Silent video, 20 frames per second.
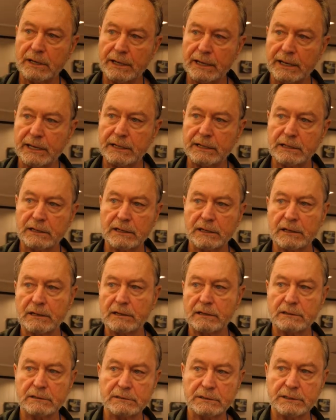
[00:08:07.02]
And,
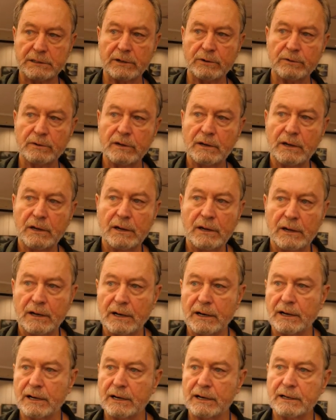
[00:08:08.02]
uh, you know,
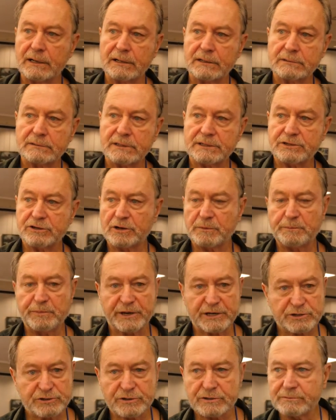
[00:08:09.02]
uh, I took a
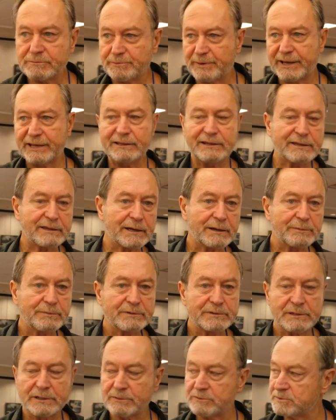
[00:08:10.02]
picture and painted them.
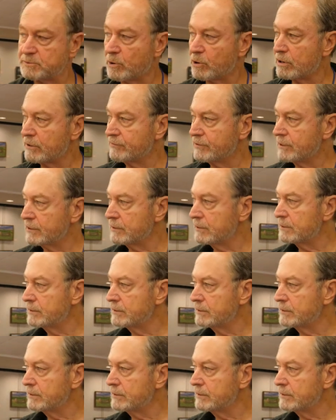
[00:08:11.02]
It was part of it.